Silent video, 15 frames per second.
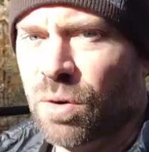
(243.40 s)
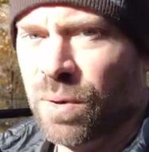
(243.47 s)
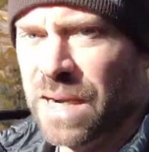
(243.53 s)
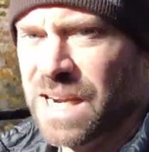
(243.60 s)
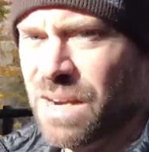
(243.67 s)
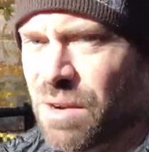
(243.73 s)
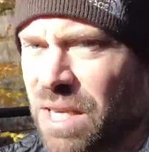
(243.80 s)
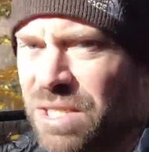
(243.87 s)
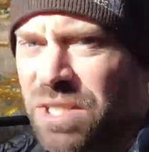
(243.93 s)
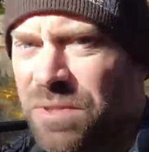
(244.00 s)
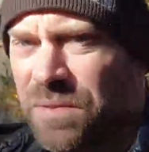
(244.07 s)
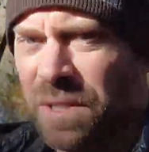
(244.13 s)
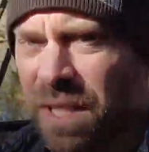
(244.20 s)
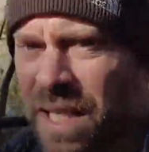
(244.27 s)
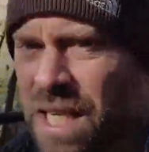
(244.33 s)
Right now, I
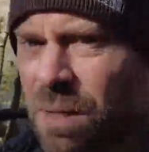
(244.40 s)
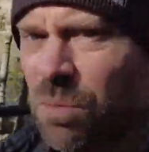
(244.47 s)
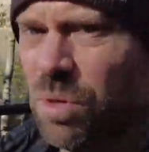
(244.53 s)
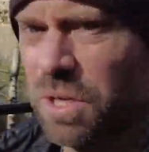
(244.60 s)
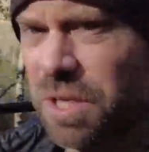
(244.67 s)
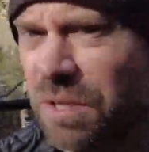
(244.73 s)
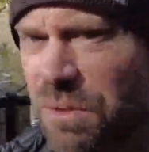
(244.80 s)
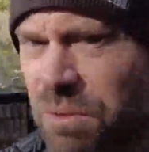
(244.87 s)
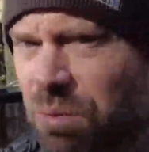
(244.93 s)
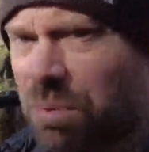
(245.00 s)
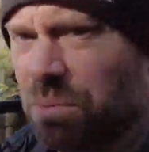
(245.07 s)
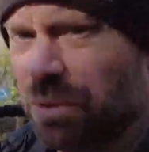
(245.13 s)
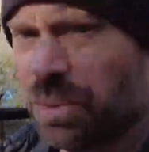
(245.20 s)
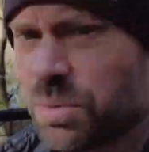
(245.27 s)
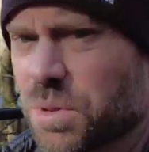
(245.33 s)
just feel like I'm walking through
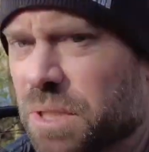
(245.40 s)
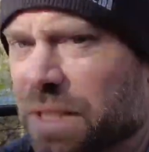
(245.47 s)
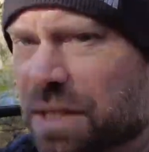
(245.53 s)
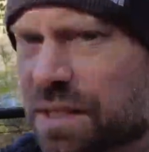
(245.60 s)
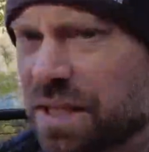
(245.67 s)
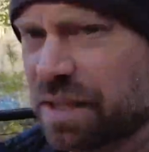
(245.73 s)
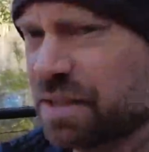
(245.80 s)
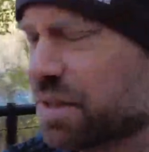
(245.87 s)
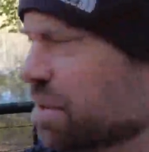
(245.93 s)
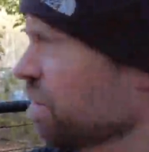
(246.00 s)
the woods next